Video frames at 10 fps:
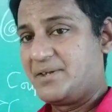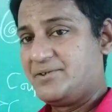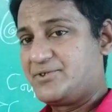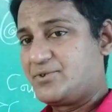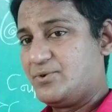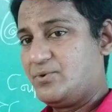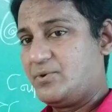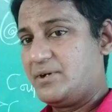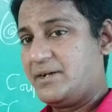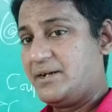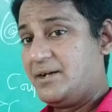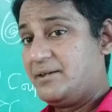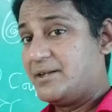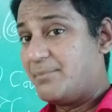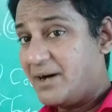So
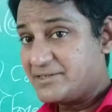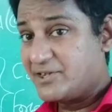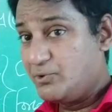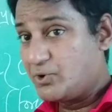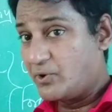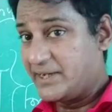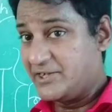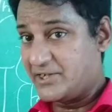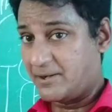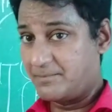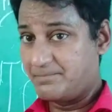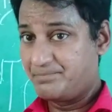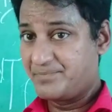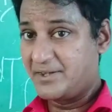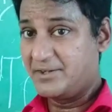the mass due to rotation
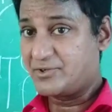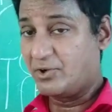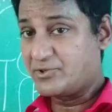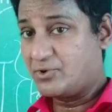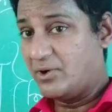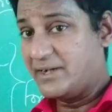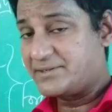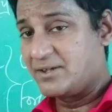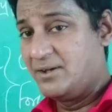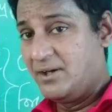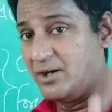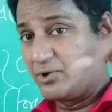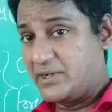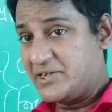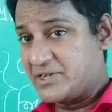is also called as
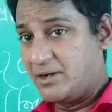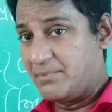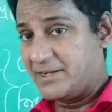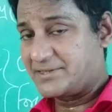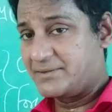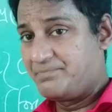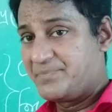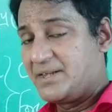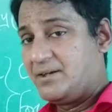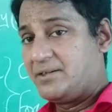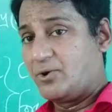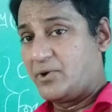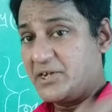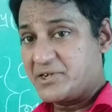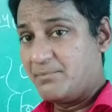rotational mass. The
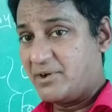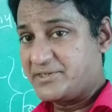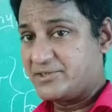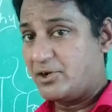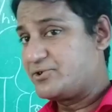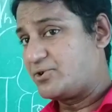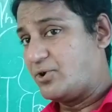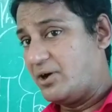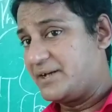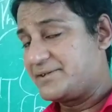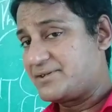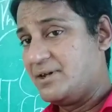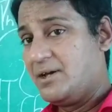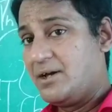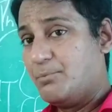rotational mass is also called as
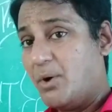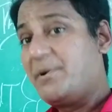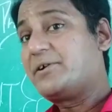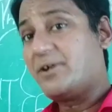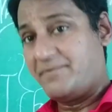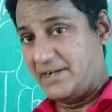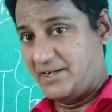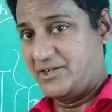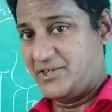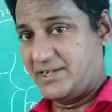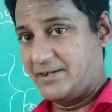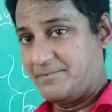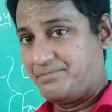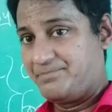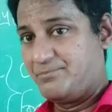moment of inertia.
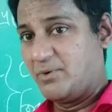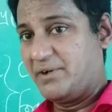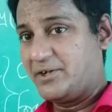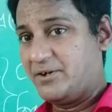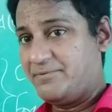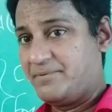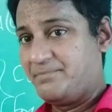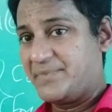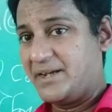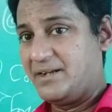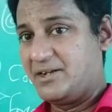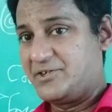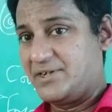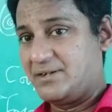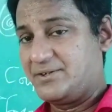Moment of inertia.